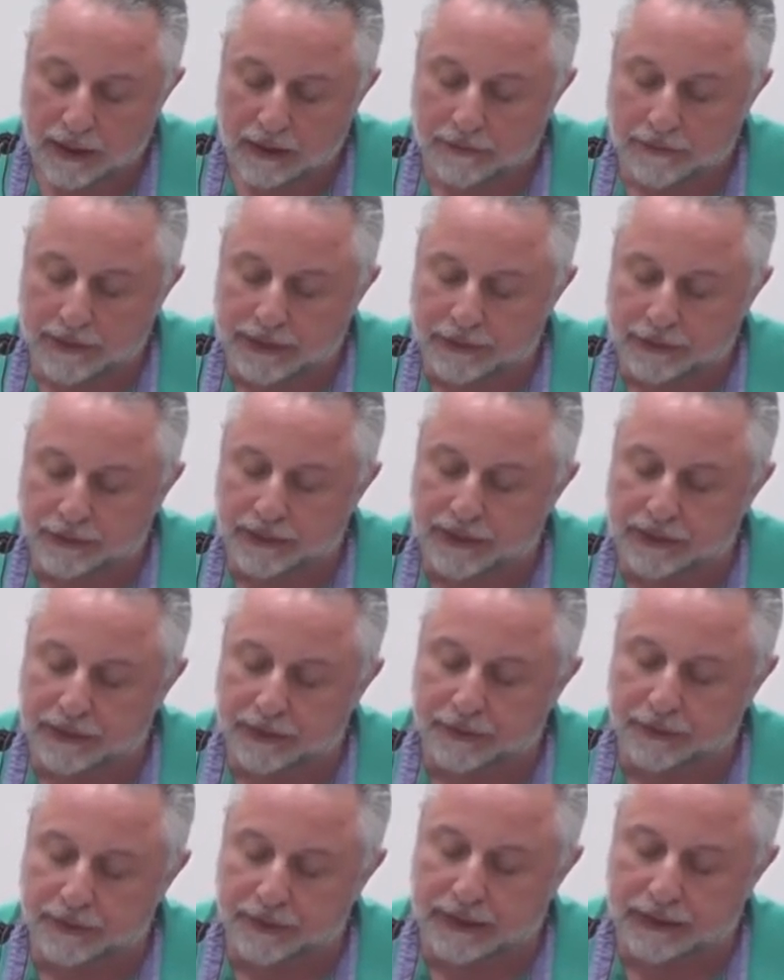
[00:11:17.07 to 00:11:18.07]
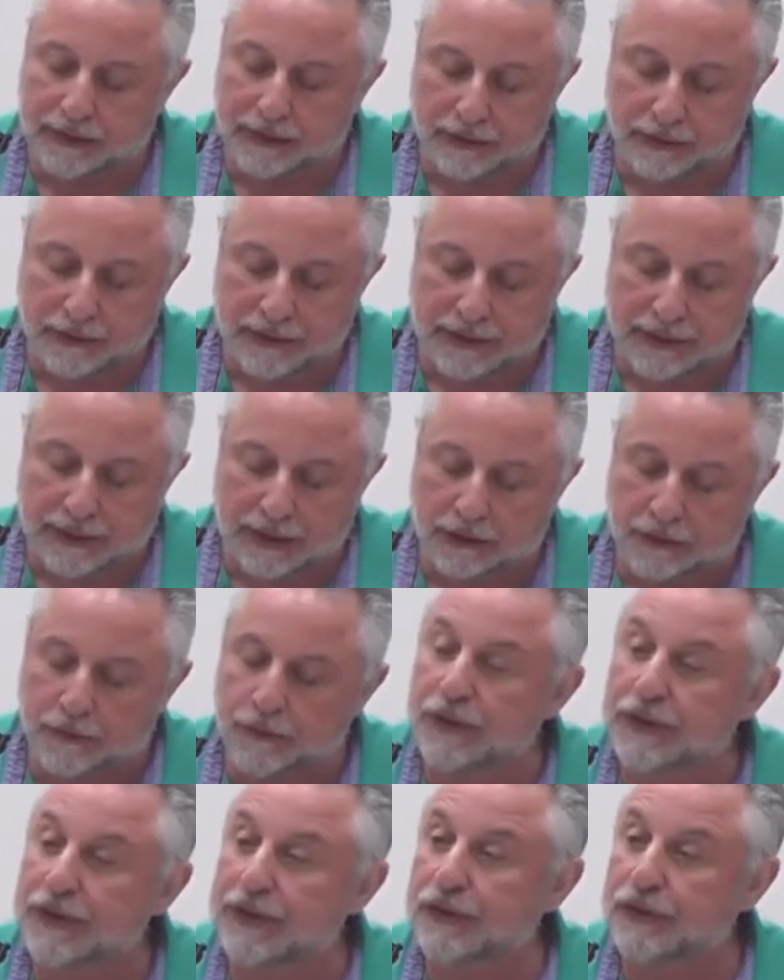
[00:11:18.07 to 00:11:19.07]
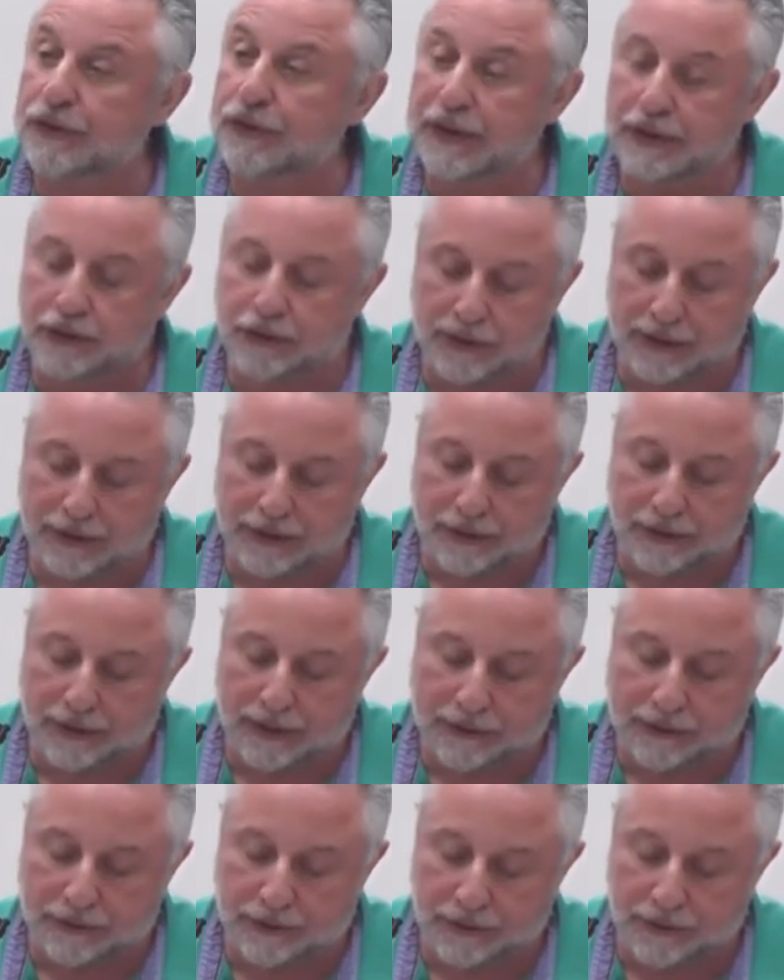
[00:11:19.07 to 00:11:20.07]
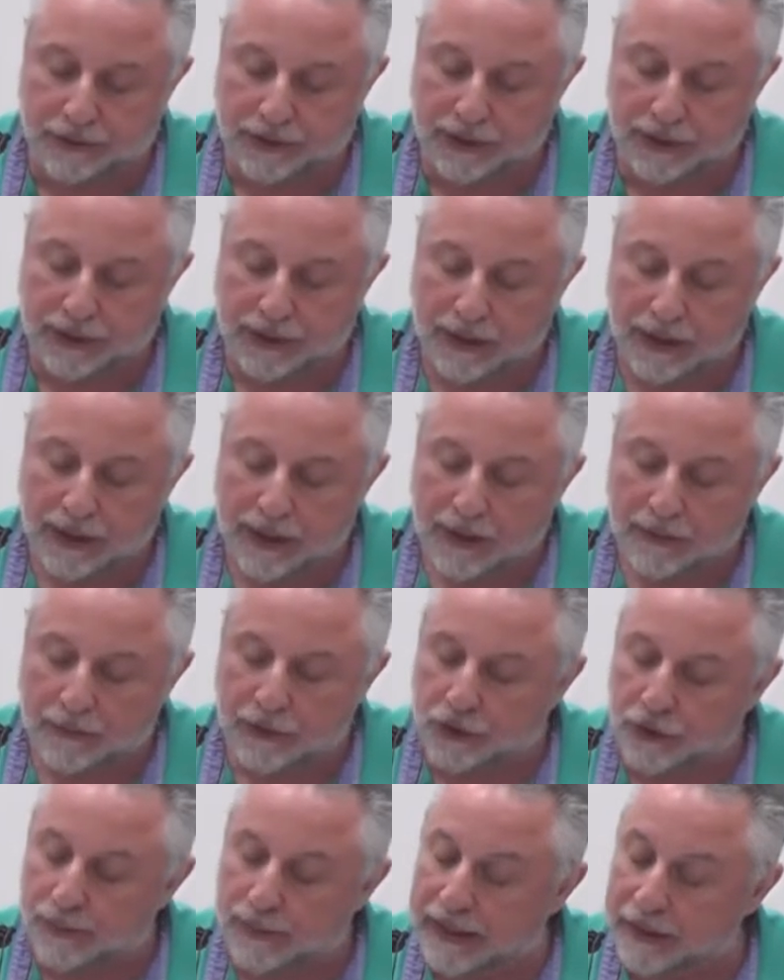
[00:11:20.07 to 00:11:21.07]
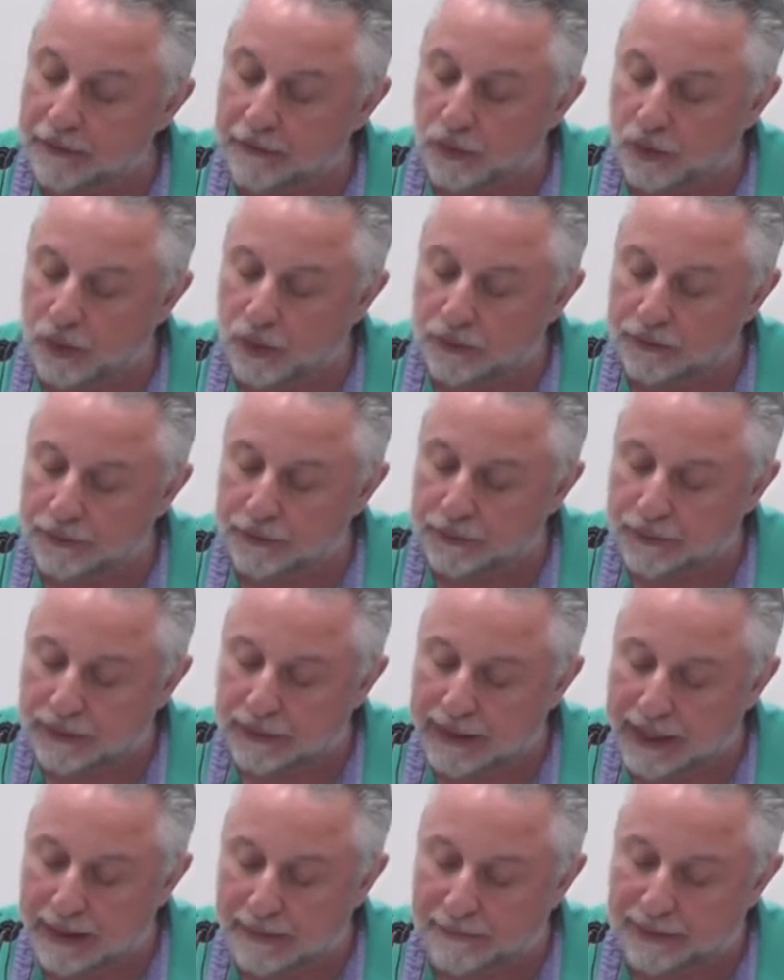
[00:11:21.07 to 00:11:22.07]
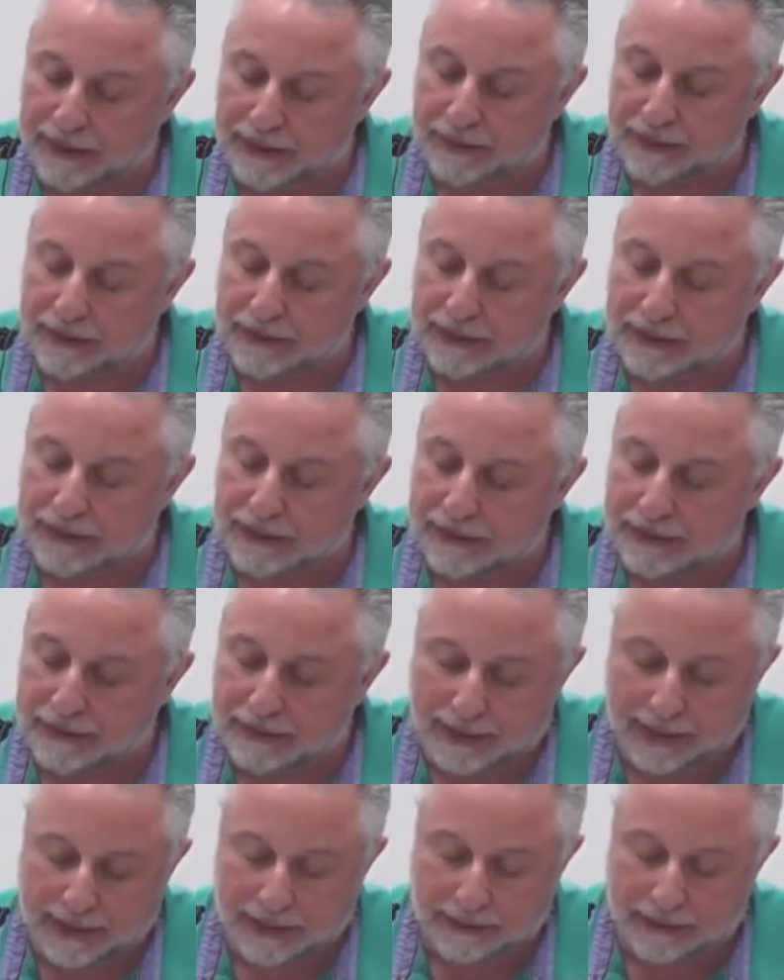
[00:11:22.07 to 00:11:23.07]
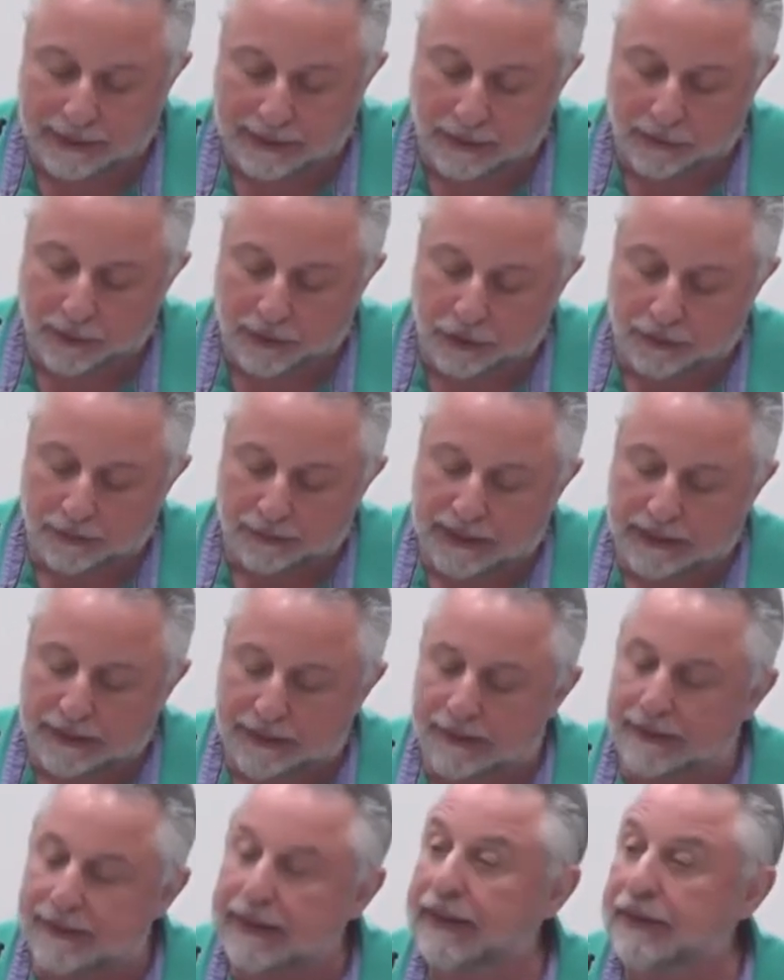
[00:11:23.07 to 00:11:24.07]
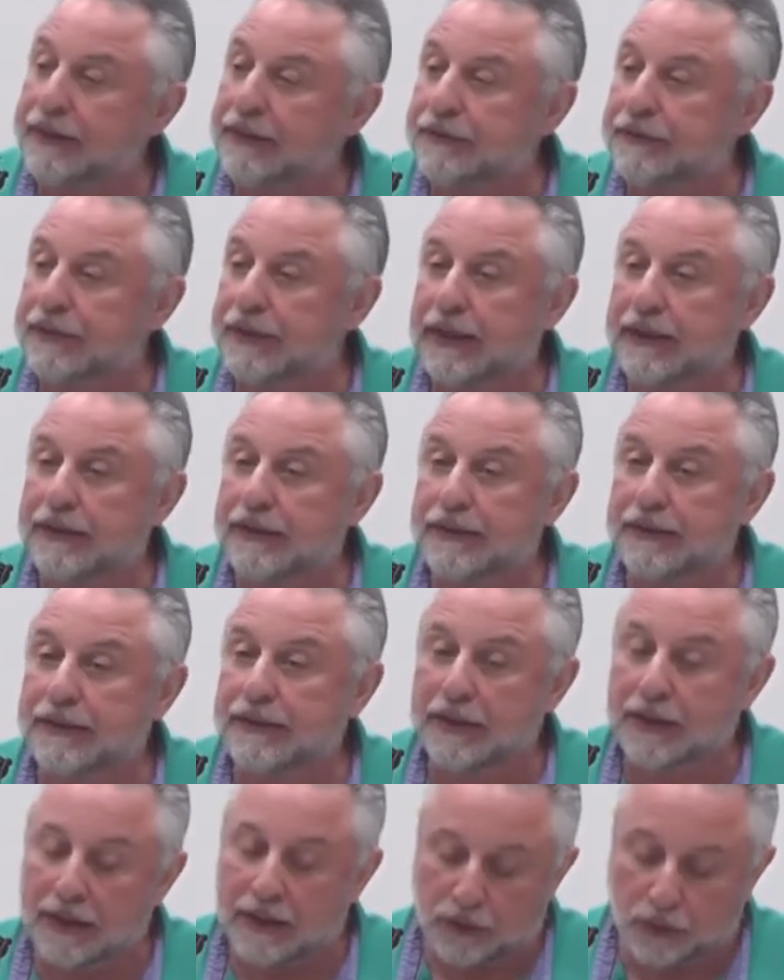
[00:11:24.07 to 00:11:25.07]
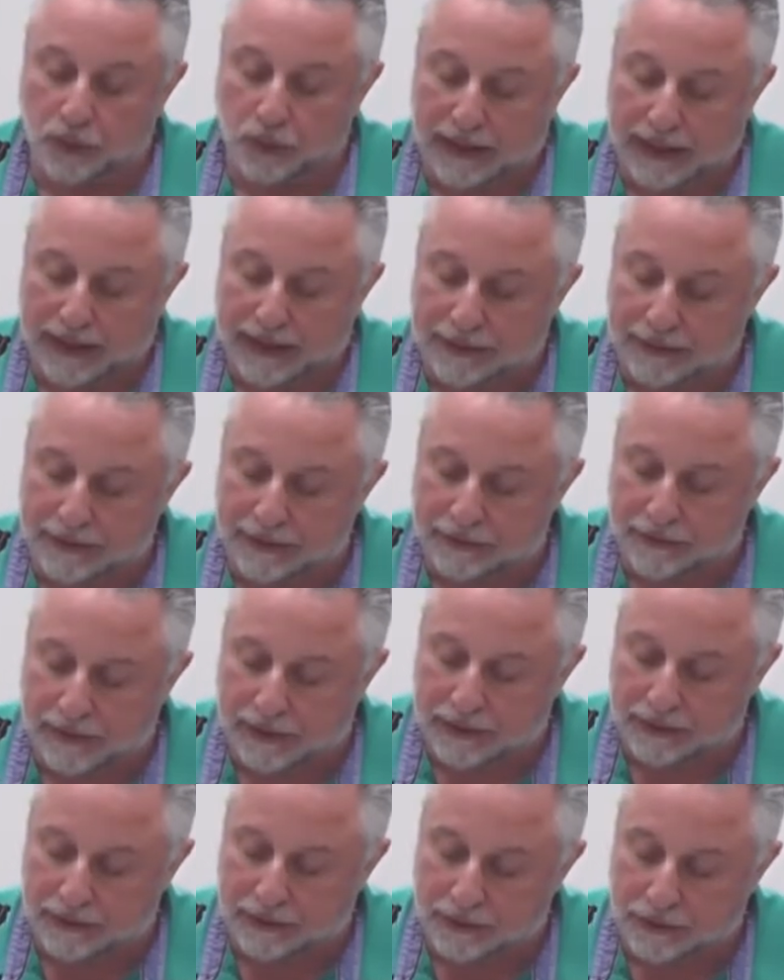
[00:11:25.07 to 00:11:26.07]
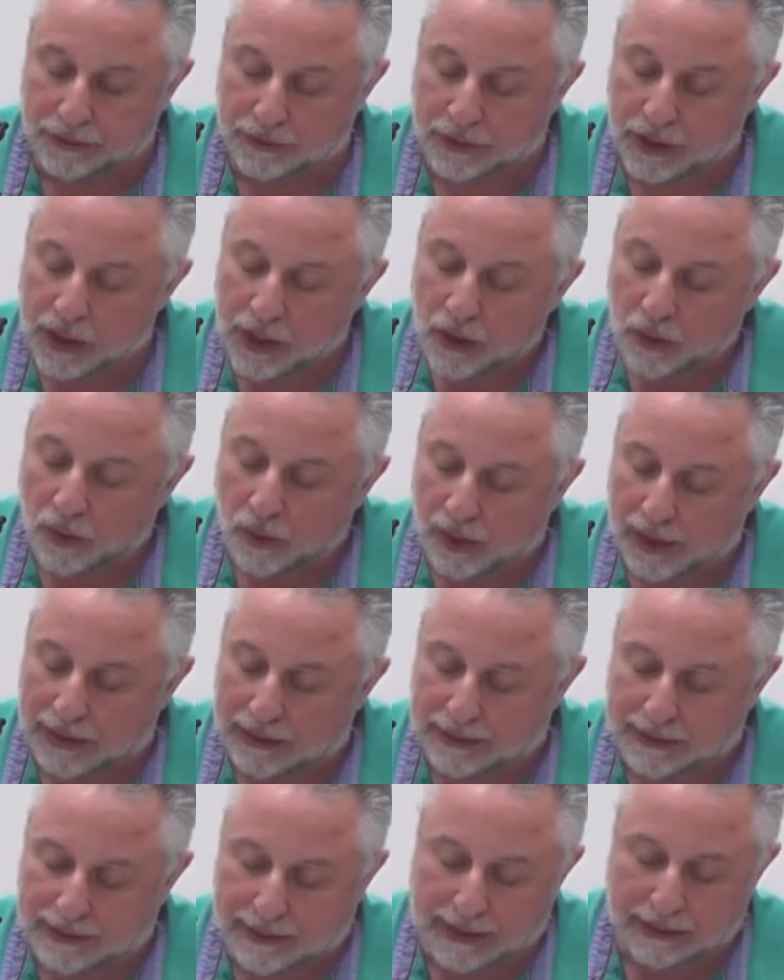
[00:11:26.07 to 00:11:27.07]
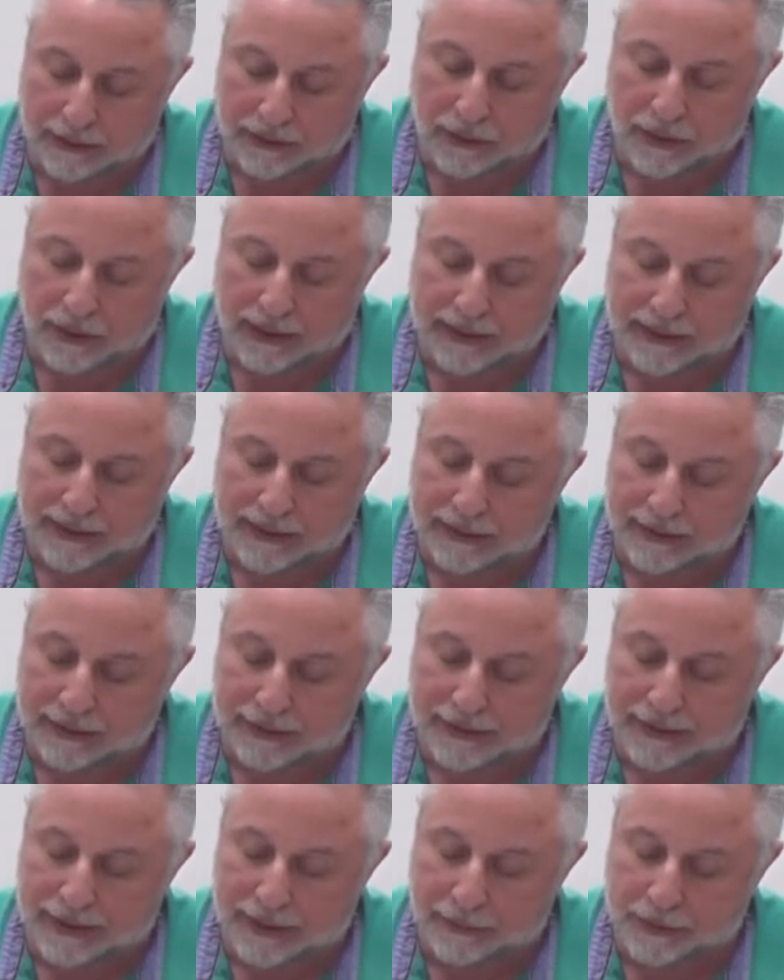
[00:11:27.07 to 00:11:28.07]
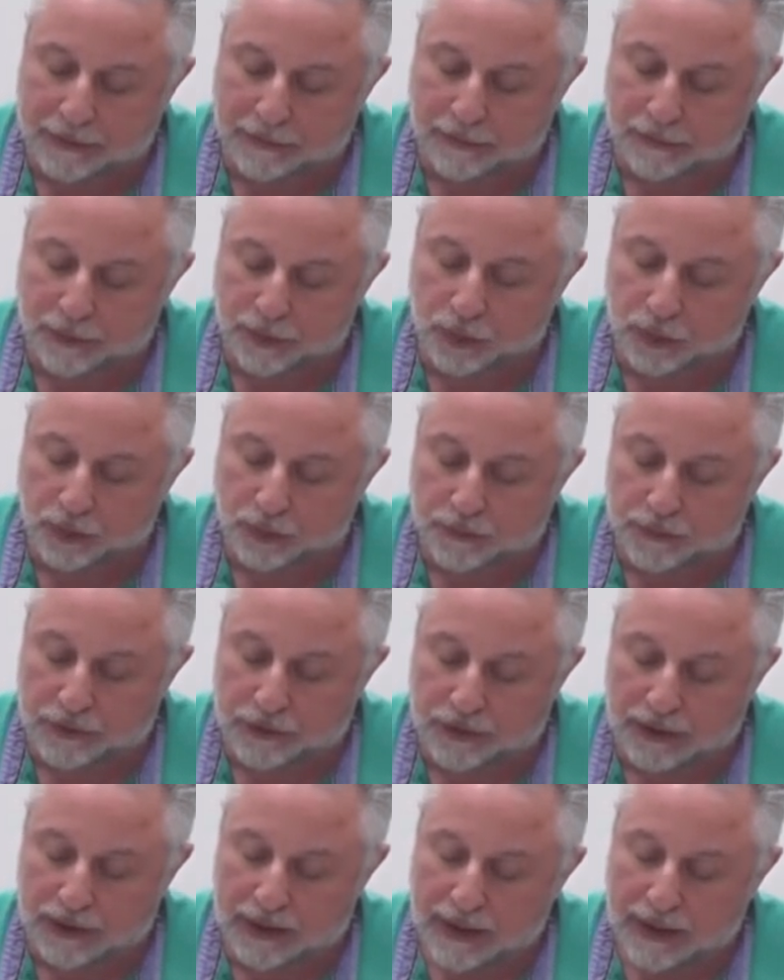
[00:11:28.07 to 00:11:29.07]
Victory and defeat are a result of concentration and strategy, which may involve gambit, is, a tactic in which a piece is sacrificed to gain an advantage, or other calculated and deceptive moves,